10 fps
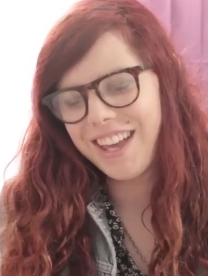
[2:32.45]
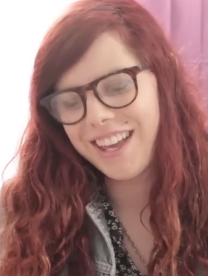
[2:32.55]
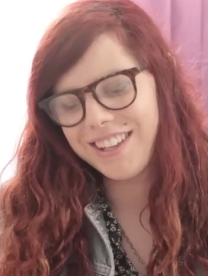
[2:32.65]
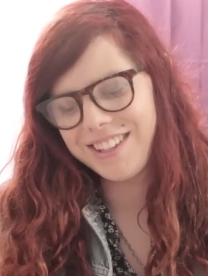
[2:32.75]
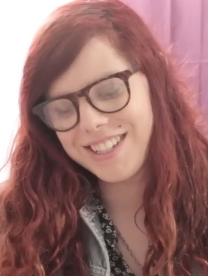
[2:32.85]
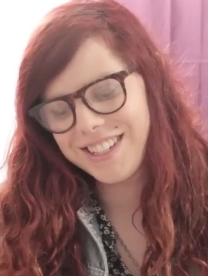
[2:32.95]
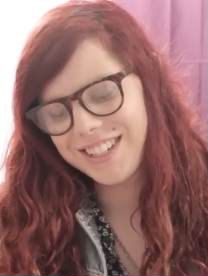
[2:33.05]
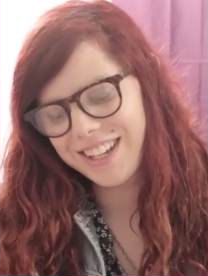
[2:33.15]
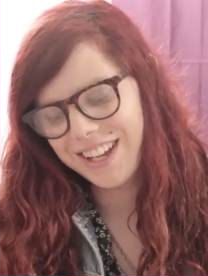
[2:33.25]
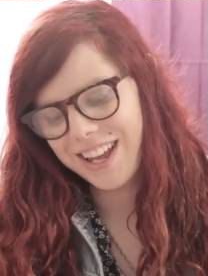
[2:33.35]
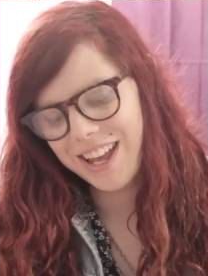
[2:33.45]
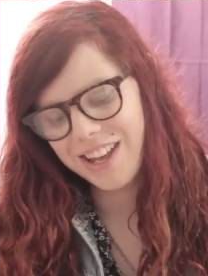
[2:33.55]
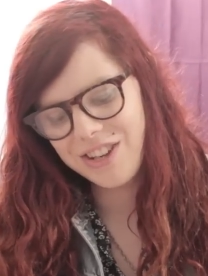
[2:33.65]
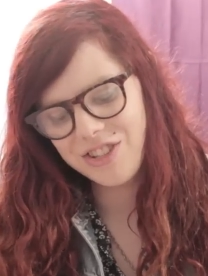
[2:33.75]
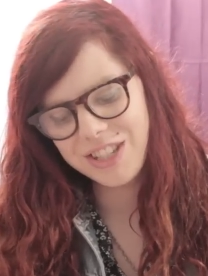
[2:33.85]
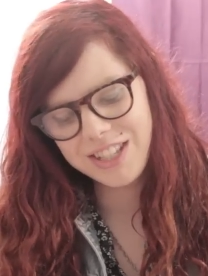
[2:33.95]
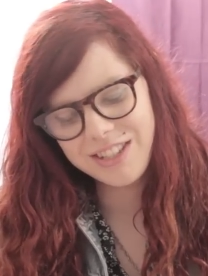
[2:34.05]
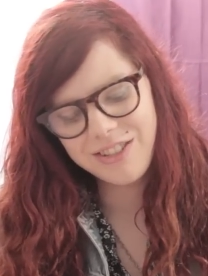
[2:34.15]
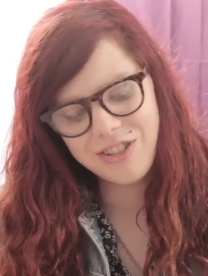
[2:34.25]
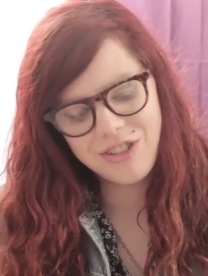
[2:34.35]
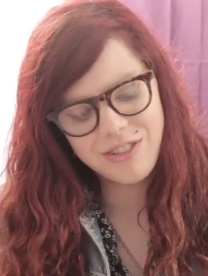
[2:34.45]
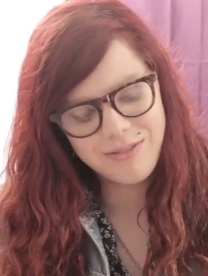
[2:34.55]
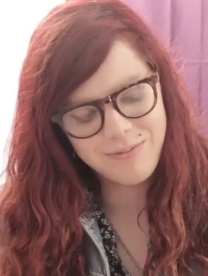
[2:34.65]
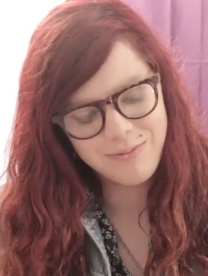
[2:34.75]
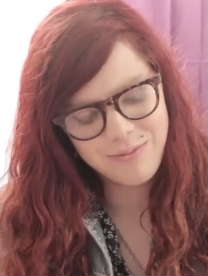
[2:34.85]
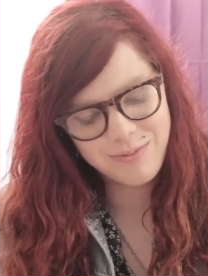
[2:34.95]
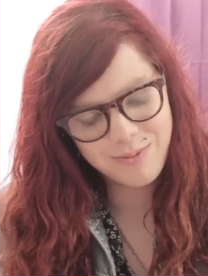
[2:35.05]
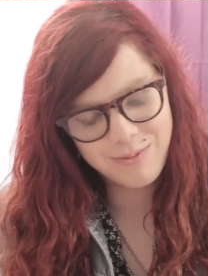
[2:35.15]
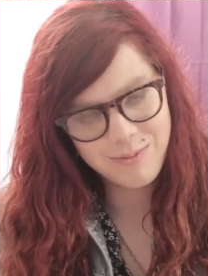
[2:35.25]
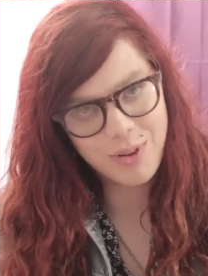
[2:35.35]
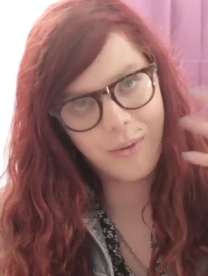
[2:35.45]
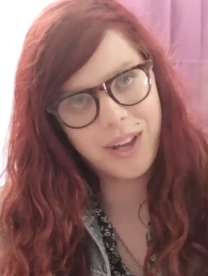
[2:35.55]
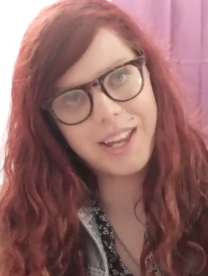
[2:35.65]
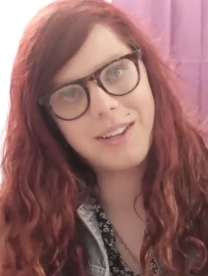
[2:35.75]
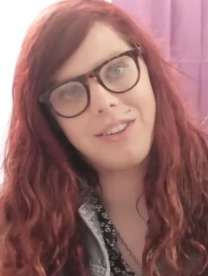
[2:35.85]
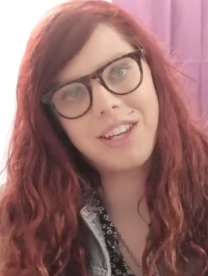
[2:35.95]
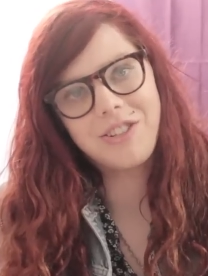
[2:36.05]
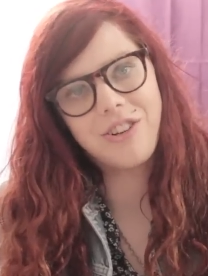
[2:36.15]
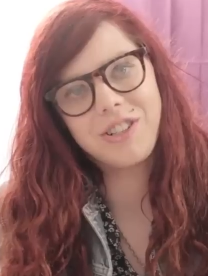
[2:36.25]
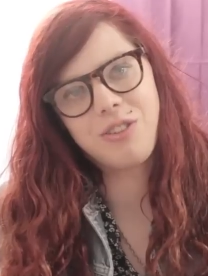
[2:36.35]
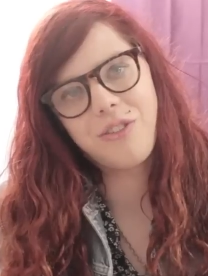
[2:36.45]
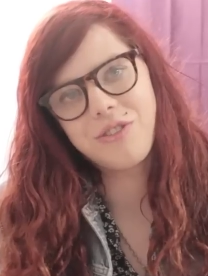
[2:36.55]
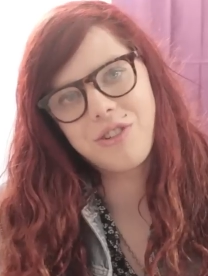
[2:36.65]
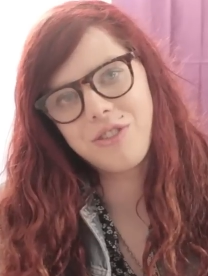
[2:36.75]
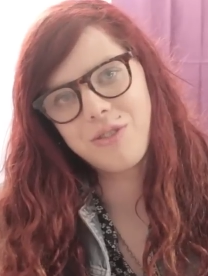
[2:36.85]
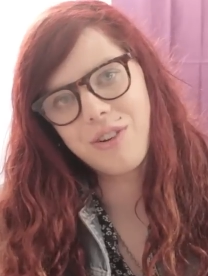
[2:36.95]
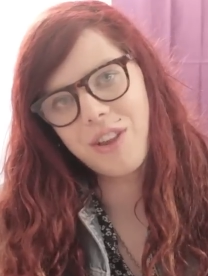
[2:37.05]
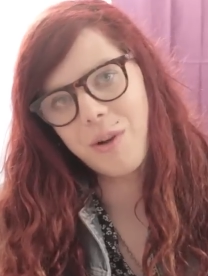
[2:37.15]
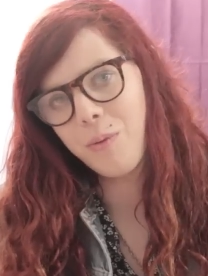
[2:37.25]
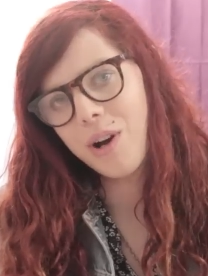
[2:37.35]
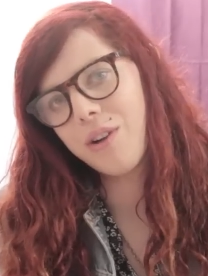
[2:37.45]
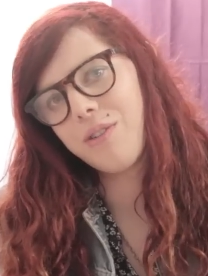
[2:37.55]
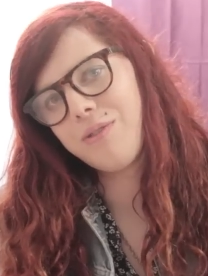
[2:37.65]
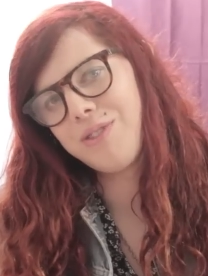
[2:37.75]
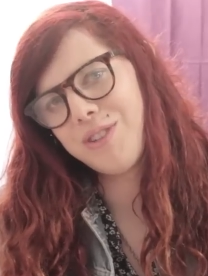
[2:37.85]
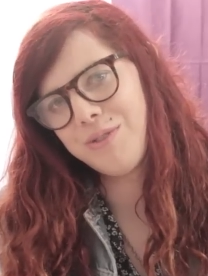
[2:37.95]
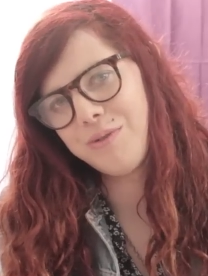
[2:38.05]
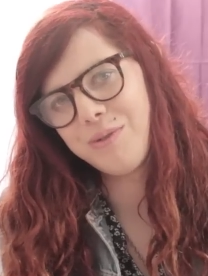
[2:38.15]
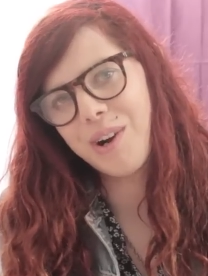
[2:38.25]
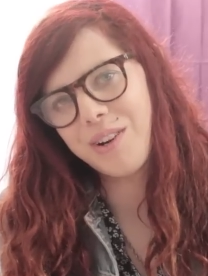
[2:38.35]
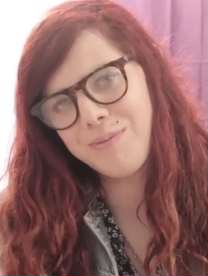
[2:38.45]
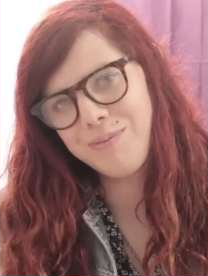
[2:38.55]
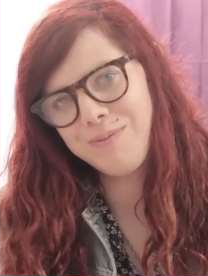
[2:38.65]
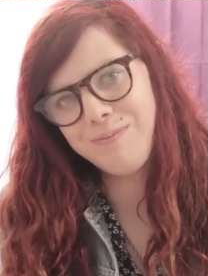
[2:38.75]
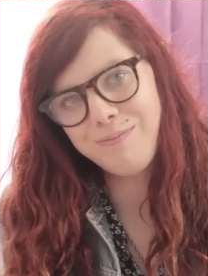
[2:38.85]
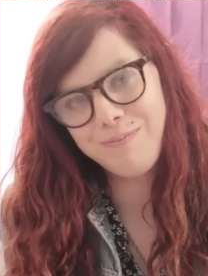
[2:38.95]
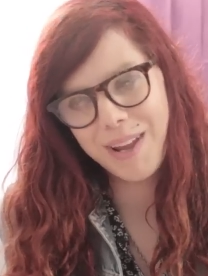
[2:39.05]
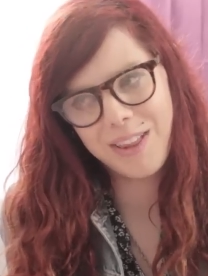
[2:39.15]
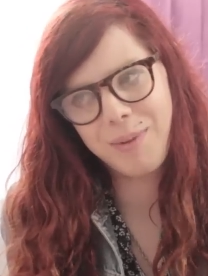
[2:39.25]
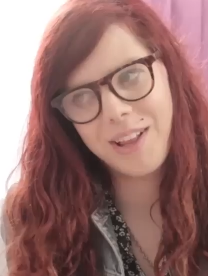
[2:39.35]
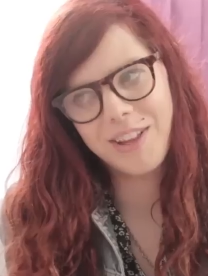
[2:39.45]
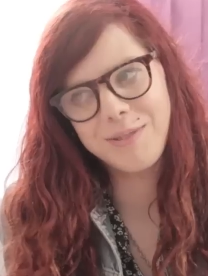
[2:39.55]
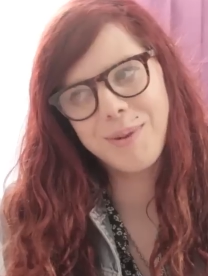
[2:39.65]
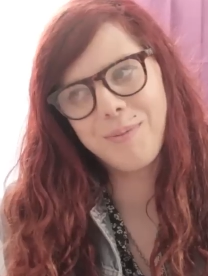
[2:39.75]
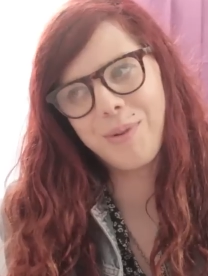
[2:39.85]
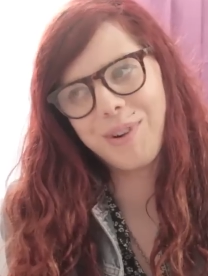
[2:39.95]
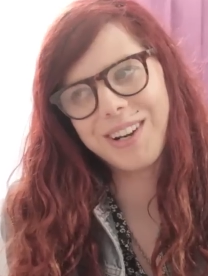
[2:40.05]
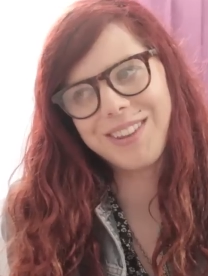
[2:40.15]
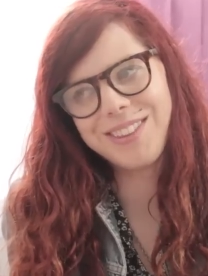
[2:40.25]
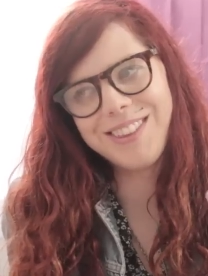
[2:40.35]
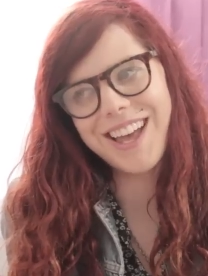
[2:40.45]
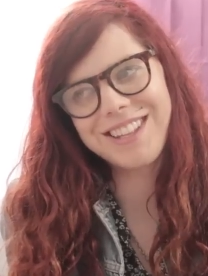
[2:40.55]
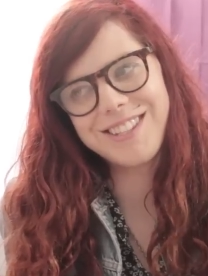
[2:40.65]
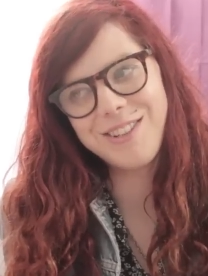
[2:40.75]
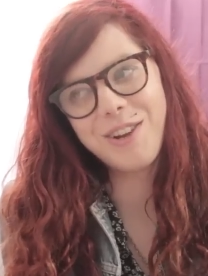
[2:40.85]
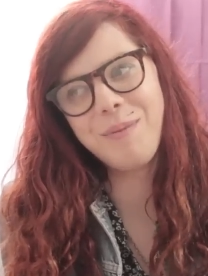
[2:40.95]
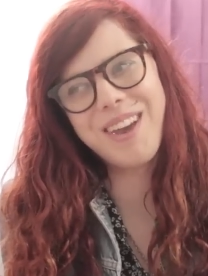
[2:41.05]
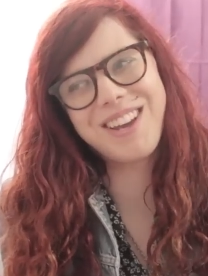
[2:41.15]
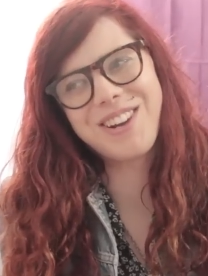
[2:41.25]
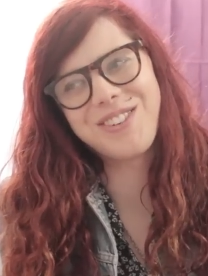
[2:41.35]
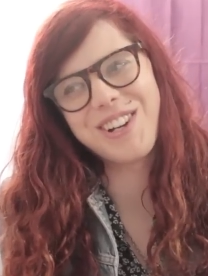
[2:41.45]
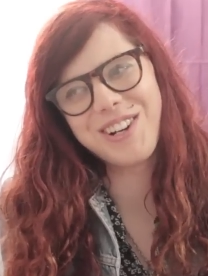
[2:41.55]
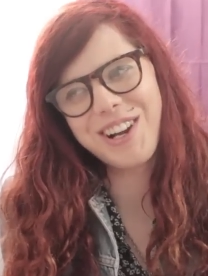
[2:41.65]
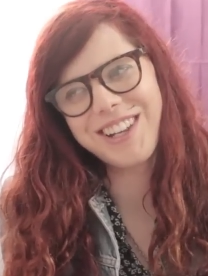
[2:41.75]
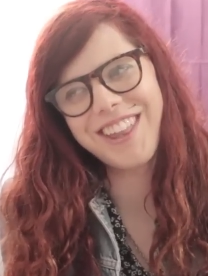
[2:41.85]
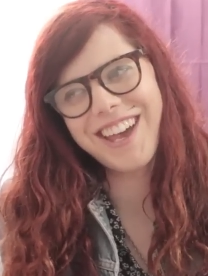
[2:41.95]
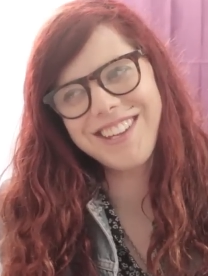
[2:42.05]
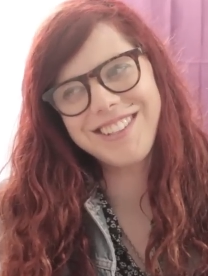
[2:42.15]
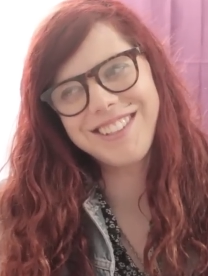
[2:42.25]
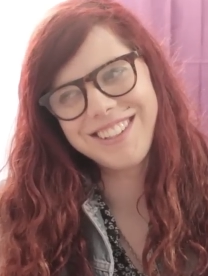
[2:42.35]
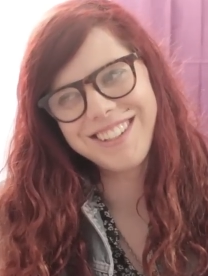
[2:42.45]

And just going and like talking to all those girls who are like, whoa, you mainly make lesbian porn and that's, you can make a career out of that.